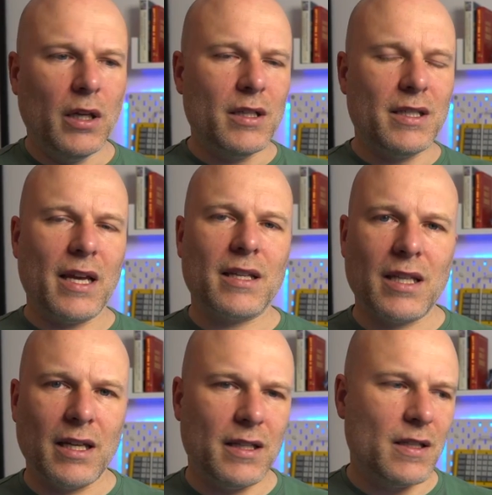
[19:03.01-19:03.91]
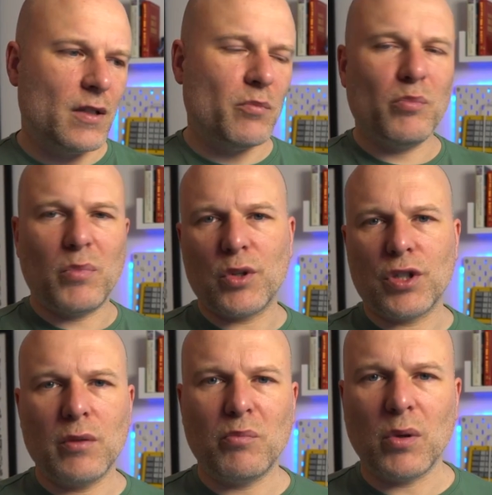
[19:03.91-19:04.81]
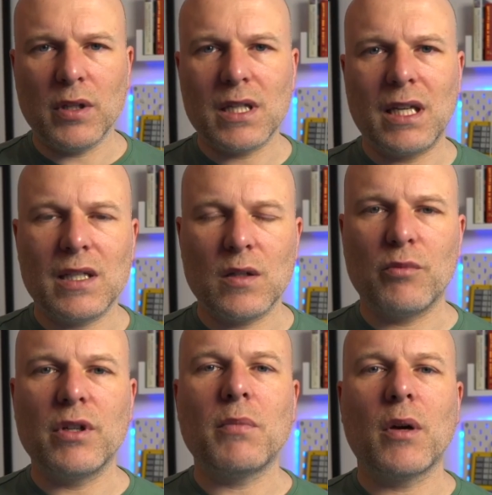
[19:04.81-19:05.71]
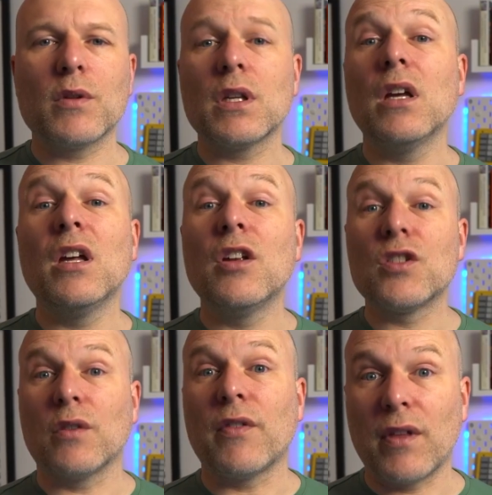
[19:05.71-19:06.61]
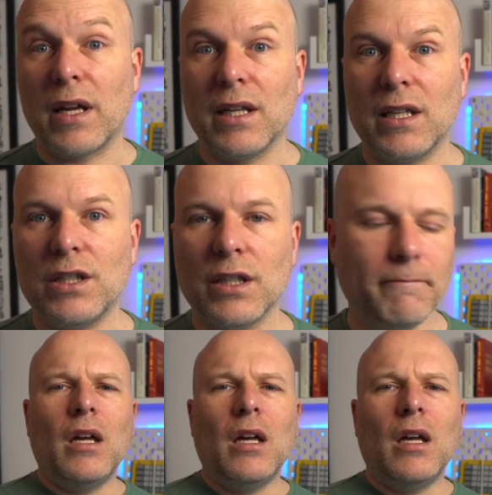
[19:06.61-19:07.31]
text editors, pushing and pulling to GitHub repos, stuff of that nature.